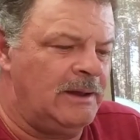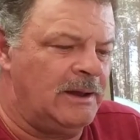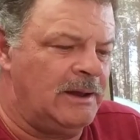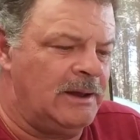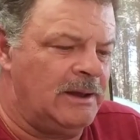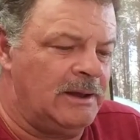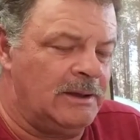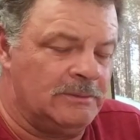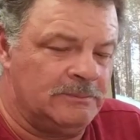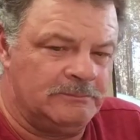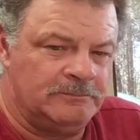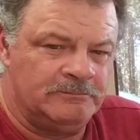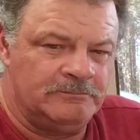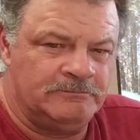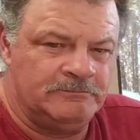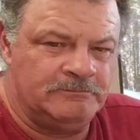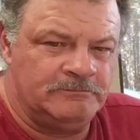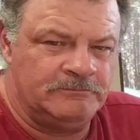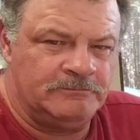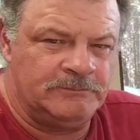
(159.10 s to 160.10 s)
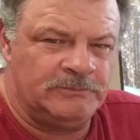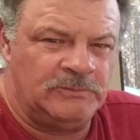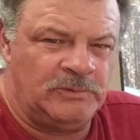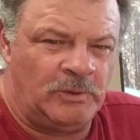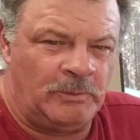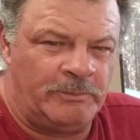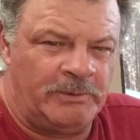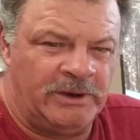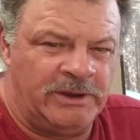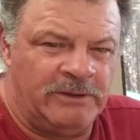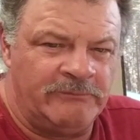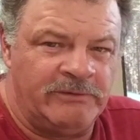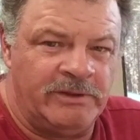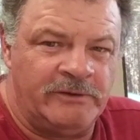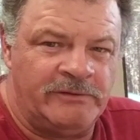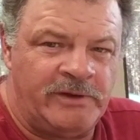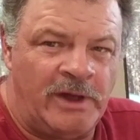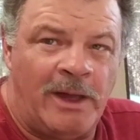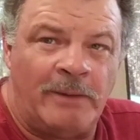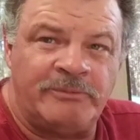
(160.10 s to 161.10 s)
I'm going to give
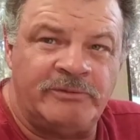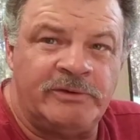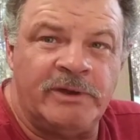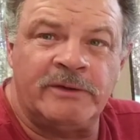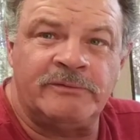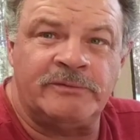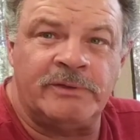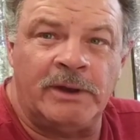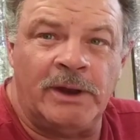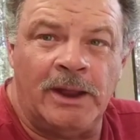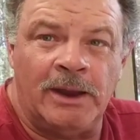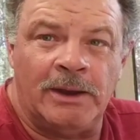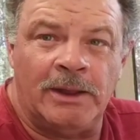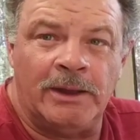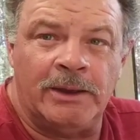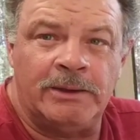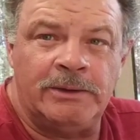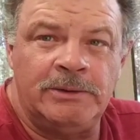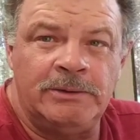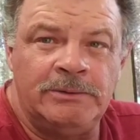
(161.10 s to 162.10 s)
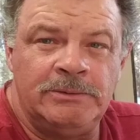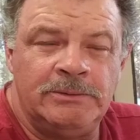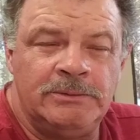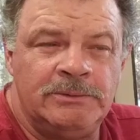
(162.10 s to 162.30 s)
you the top six that I like.